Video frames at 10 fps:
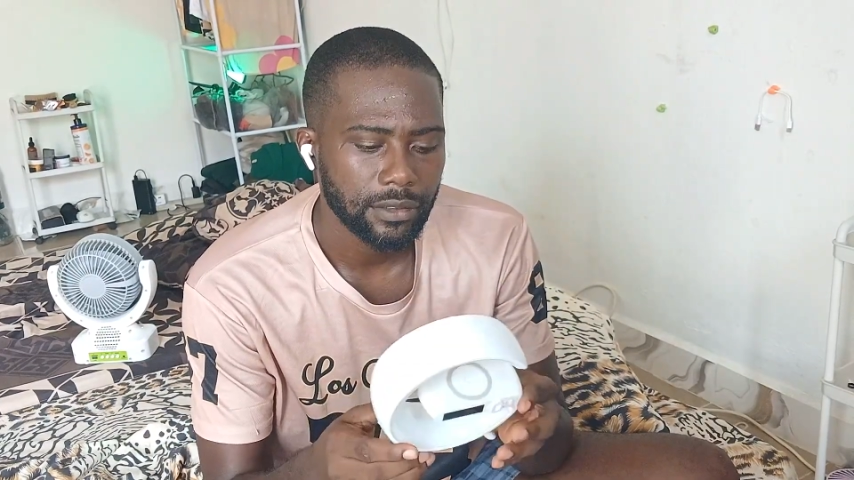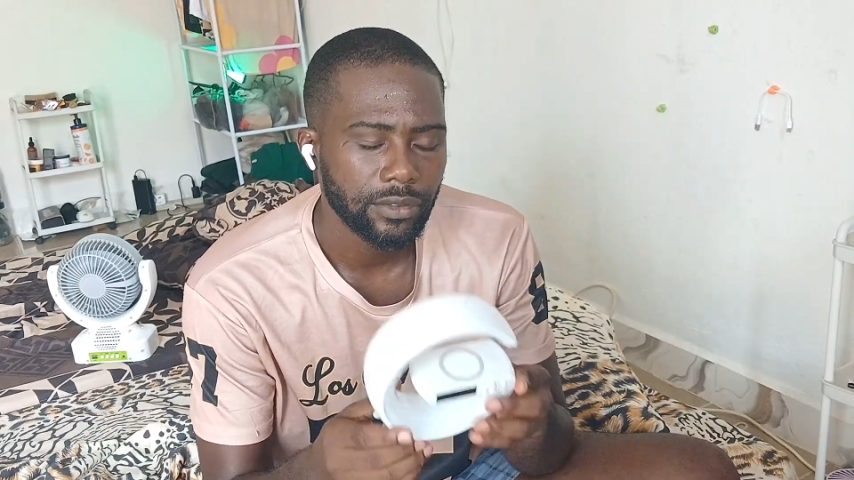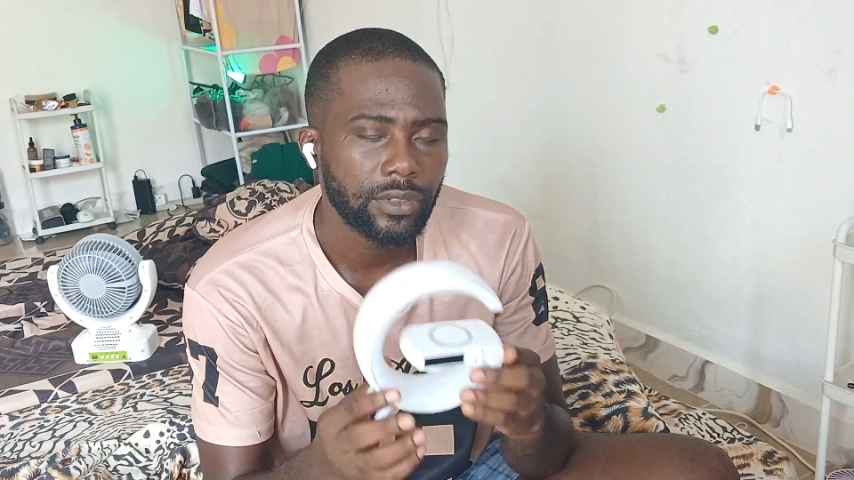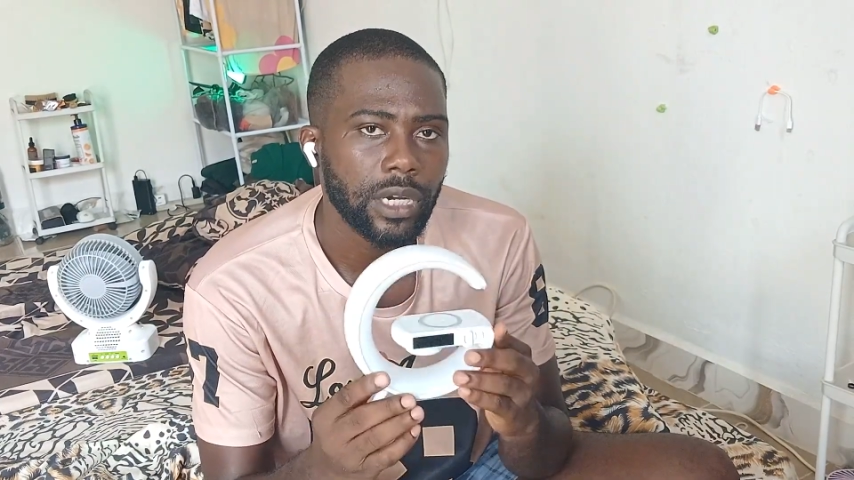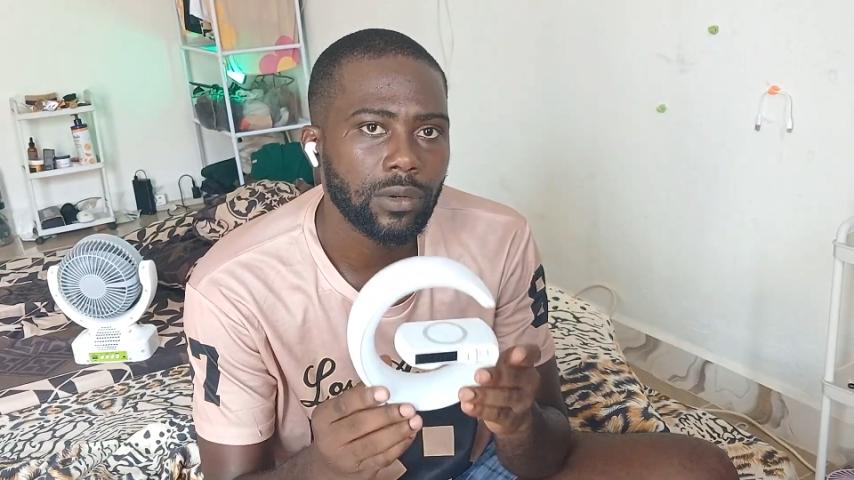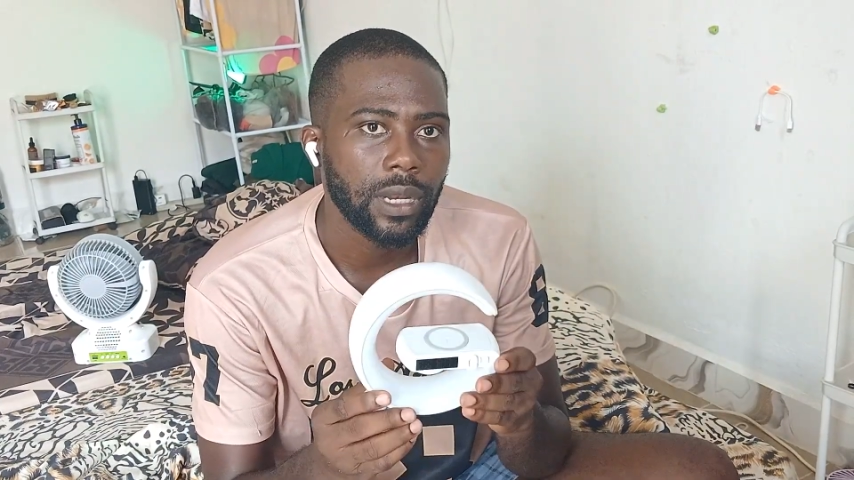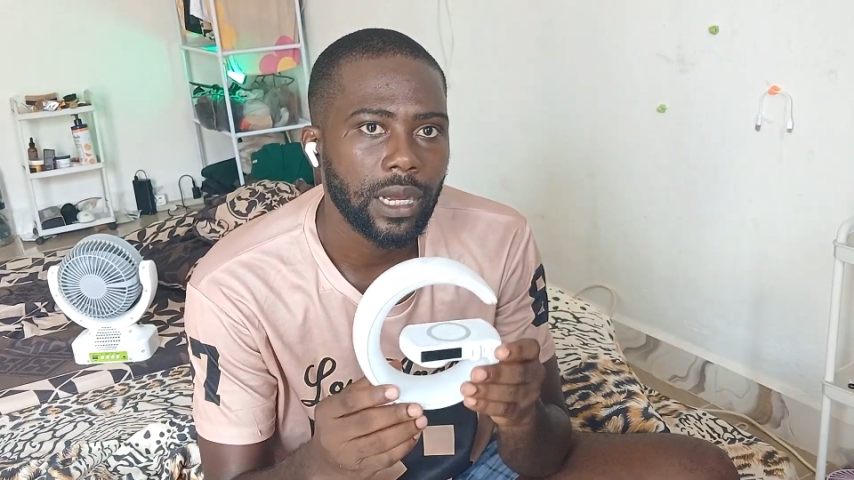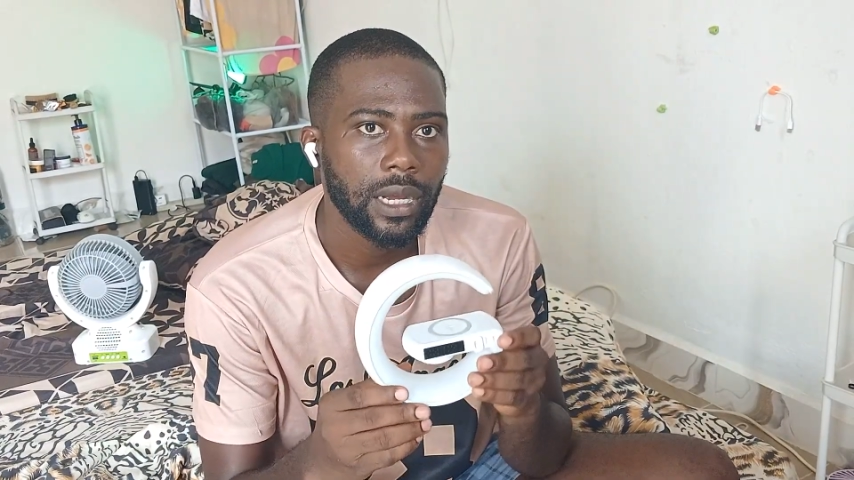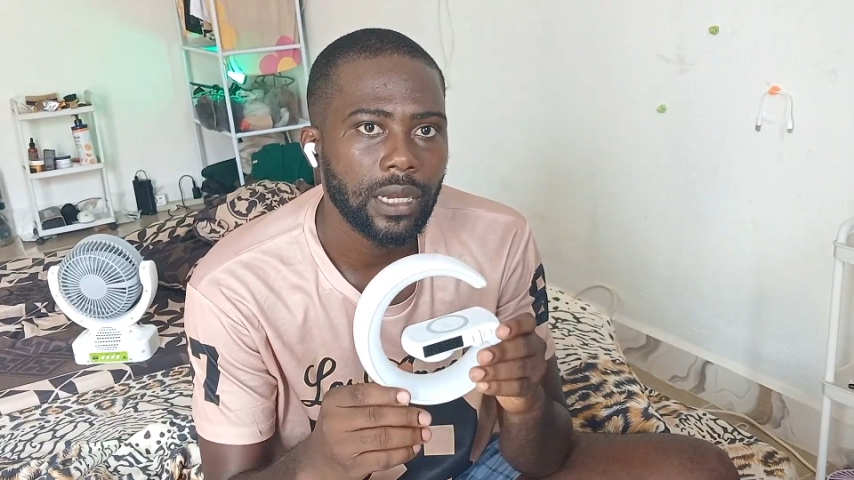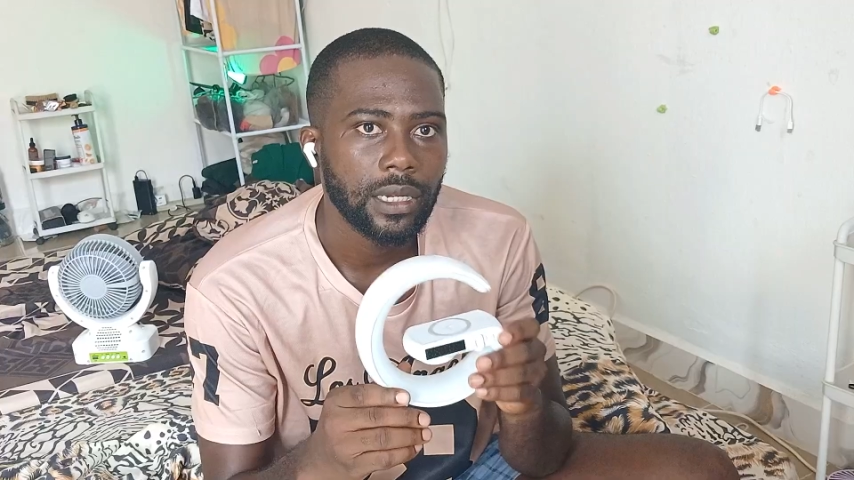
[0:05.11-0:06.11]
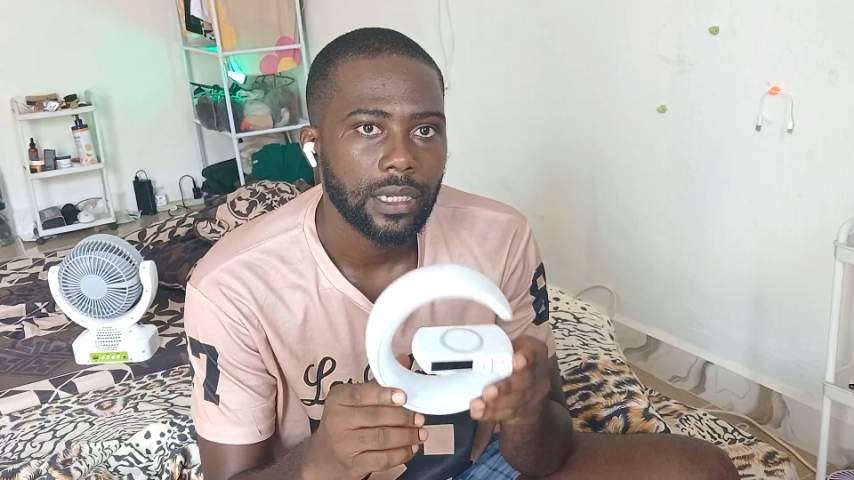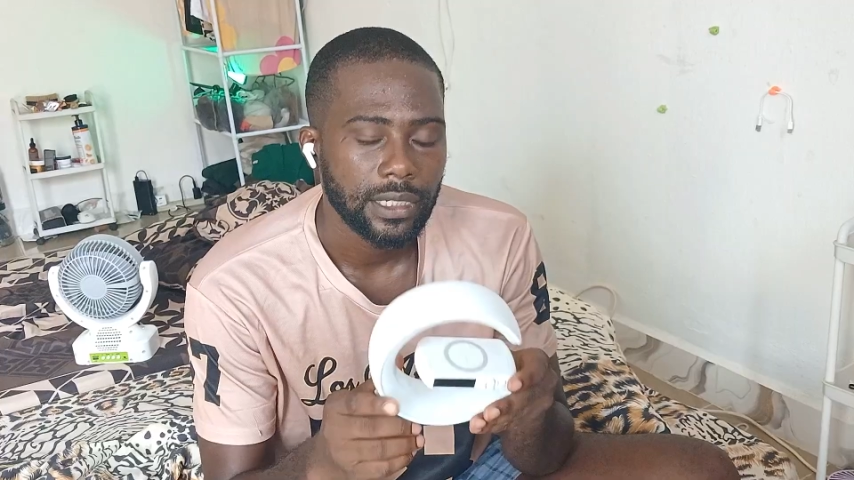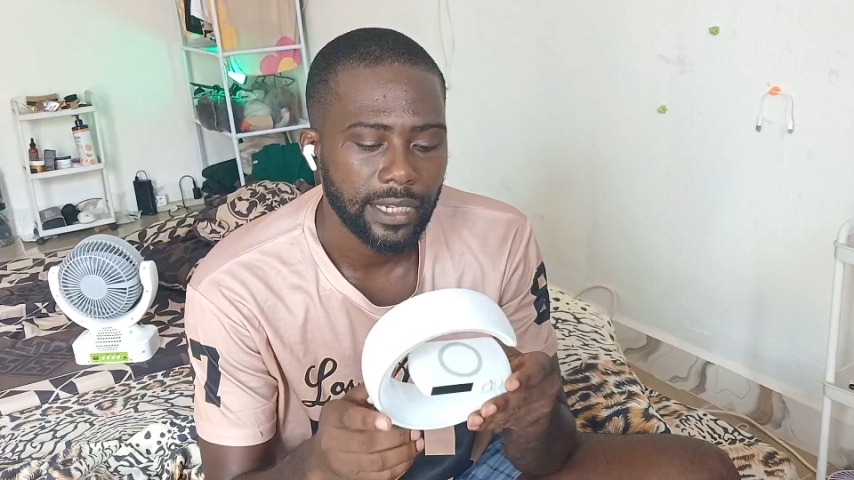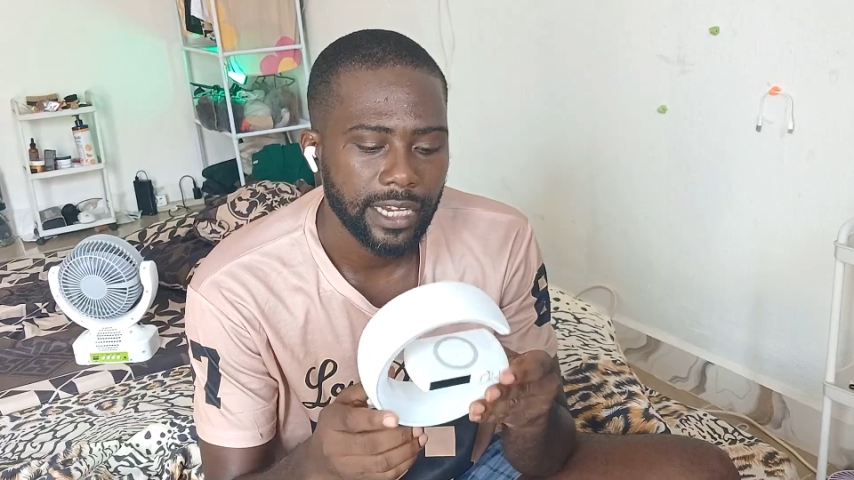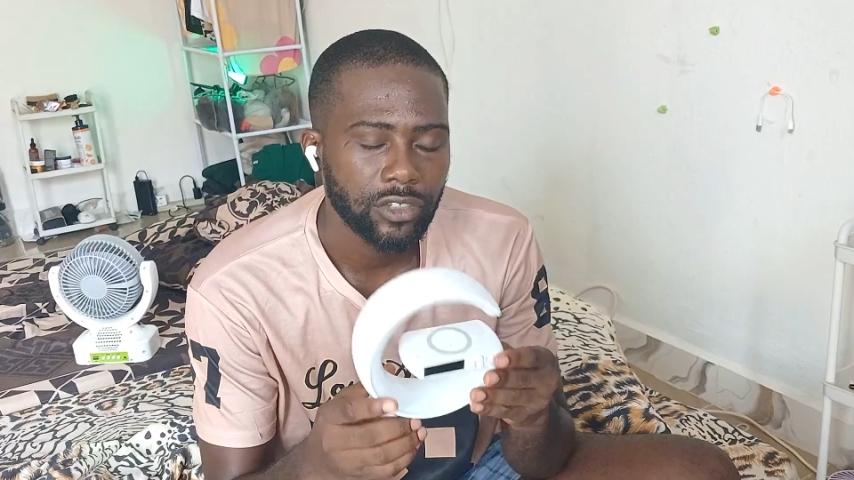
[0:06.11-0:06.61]
regular
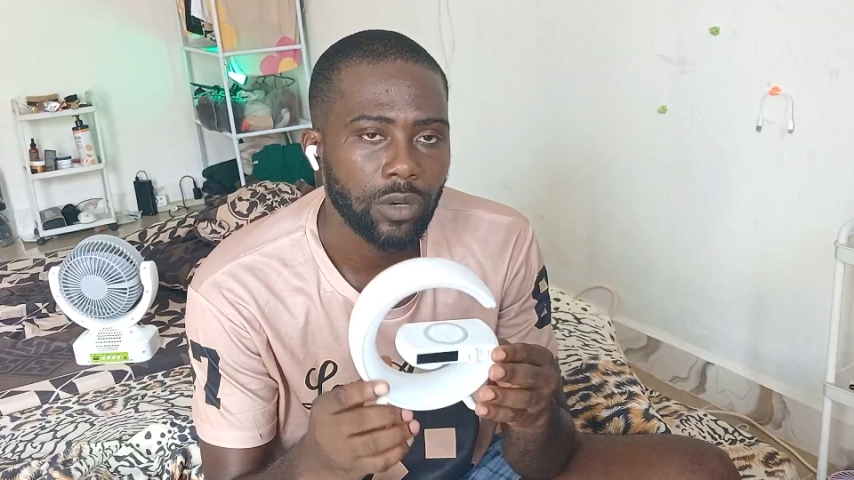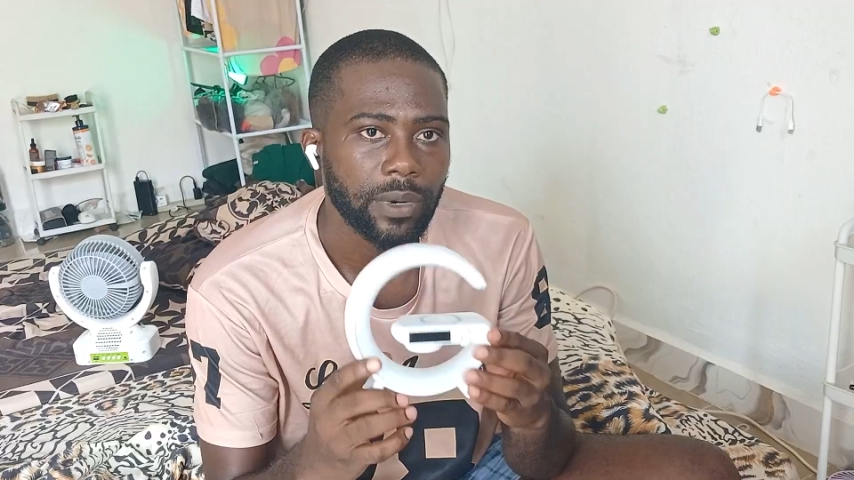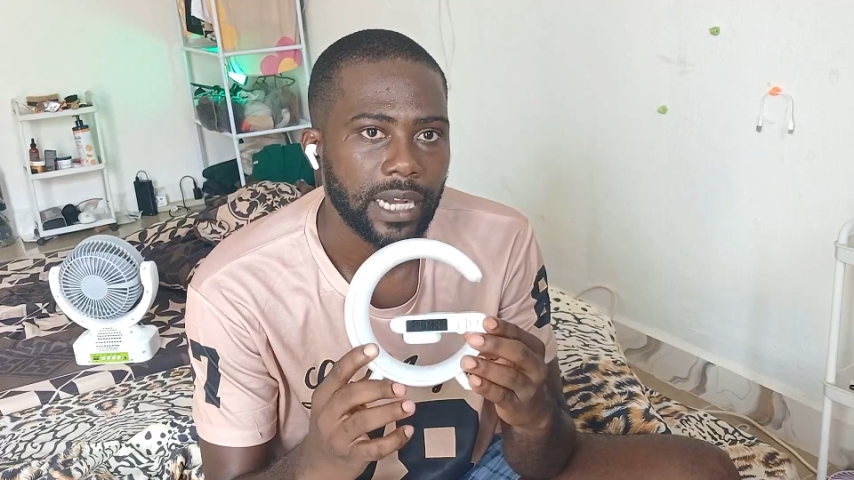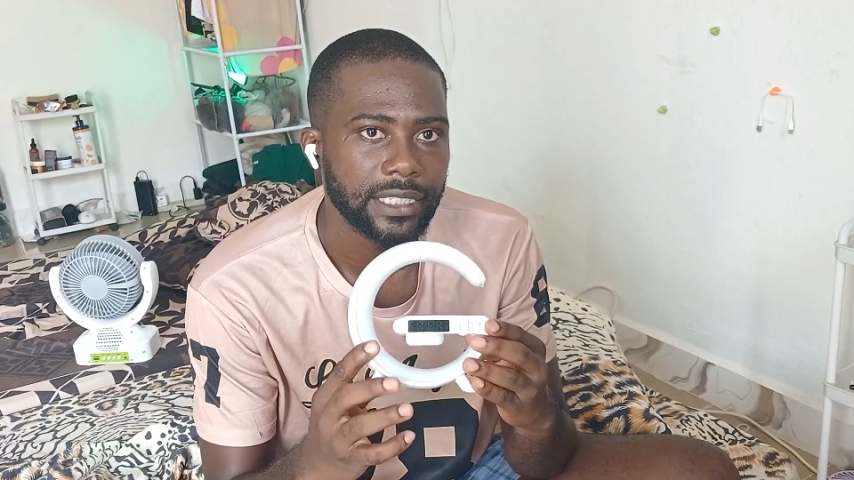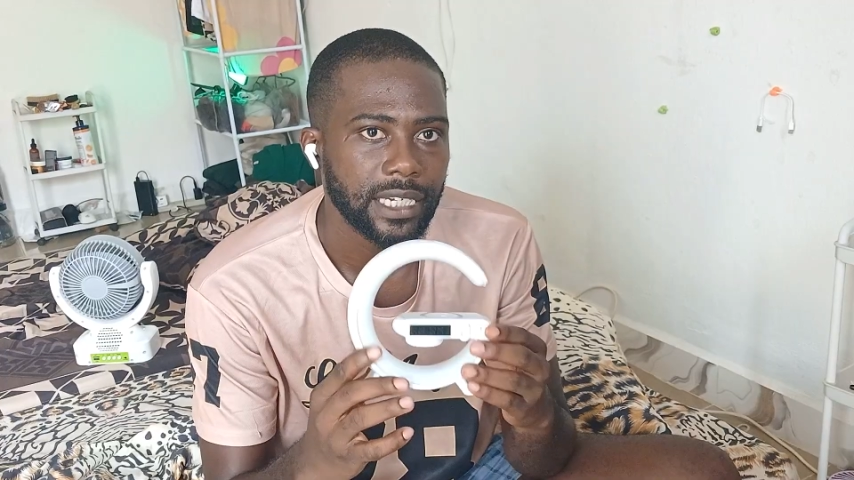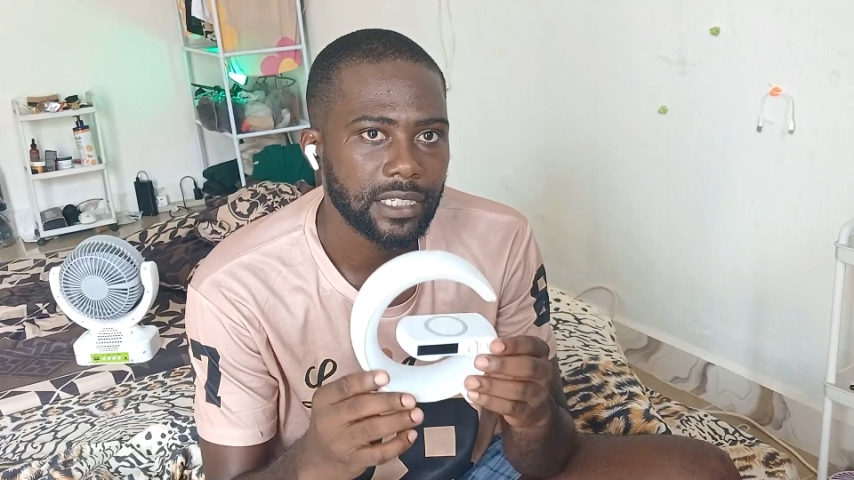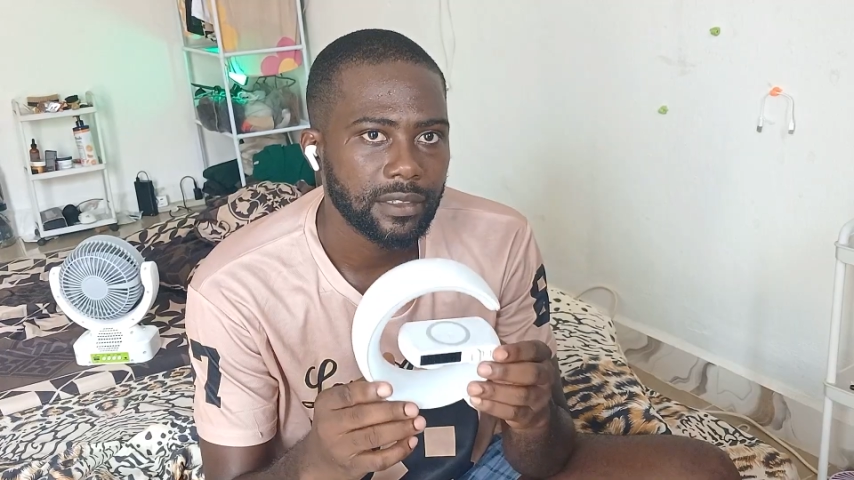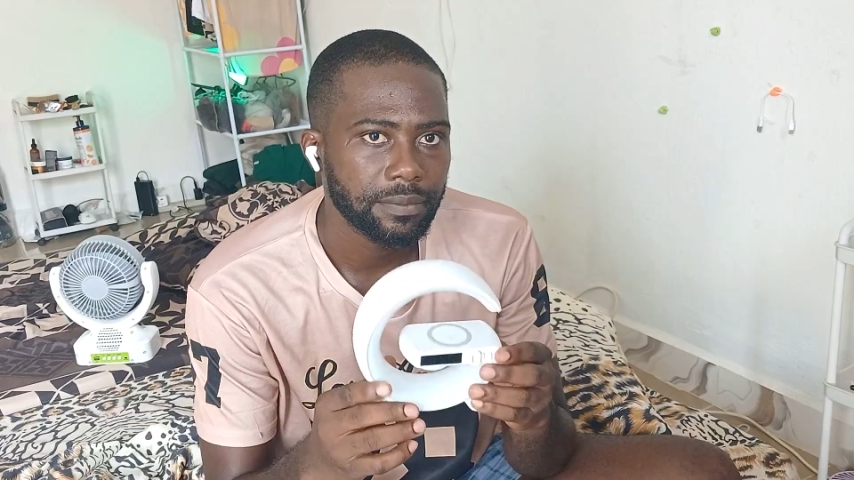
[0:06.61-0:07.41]
desktop gadget,